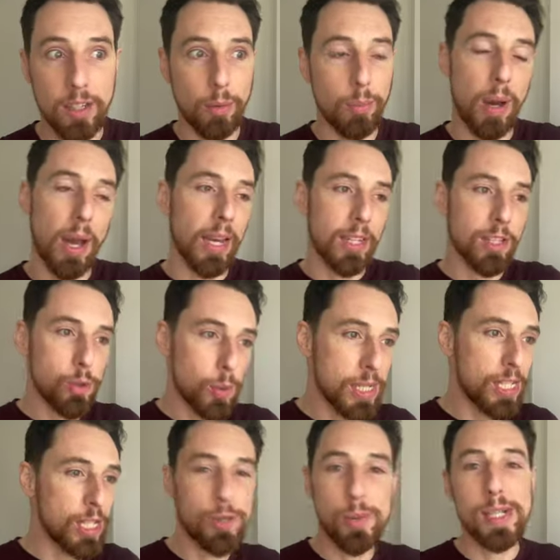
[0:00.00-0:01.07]
on my
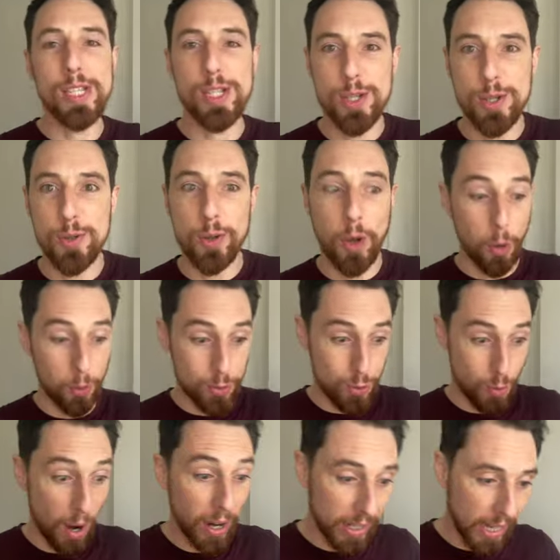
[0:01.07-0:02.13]
2022 goals
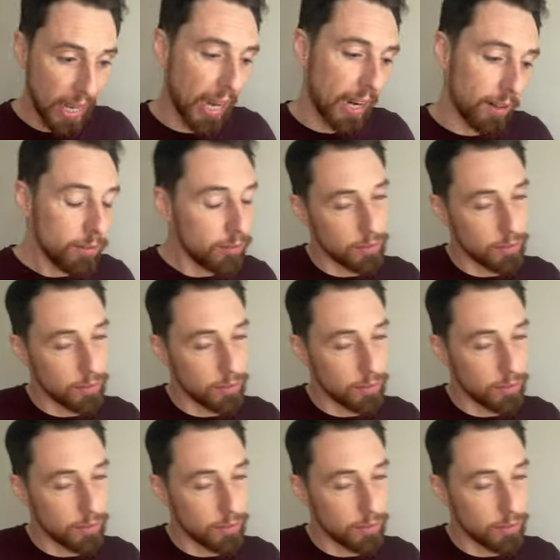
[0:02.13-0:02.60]
right now,